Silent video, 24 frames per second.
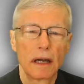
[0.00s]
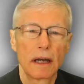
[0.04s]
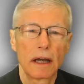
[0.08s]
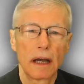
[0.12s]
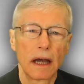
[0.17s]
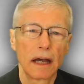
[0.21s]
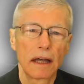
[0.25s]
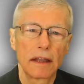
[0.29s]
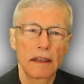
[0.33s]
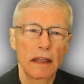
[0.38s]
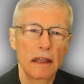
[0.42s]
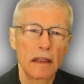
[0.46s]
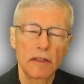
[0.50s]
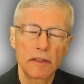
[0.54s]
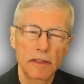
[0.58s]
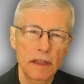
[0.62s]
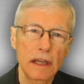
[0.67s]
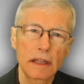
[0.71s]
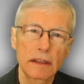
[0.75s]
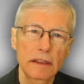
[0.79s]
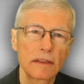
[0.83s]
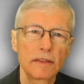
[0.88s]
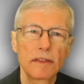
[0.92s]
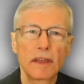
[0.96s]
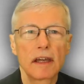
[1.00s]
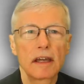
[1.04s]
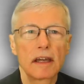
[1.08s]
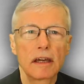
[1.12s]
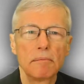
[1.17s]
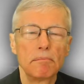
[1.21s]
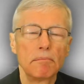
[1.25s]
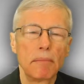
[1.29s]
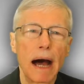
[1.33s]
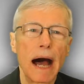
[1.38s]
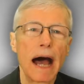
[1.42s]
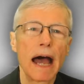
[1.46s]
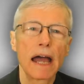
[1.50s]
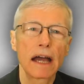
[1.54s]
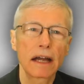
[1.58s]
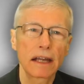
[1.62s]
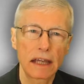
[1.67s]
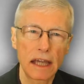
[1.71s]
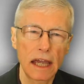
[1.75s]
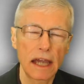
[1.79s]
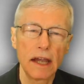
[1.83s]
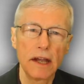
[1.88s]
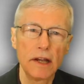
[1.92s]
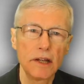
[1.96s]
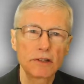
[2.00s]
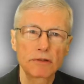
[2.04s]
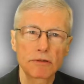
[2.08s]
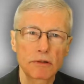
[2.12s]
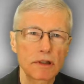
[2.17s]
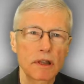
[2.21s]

They think that they can buy a case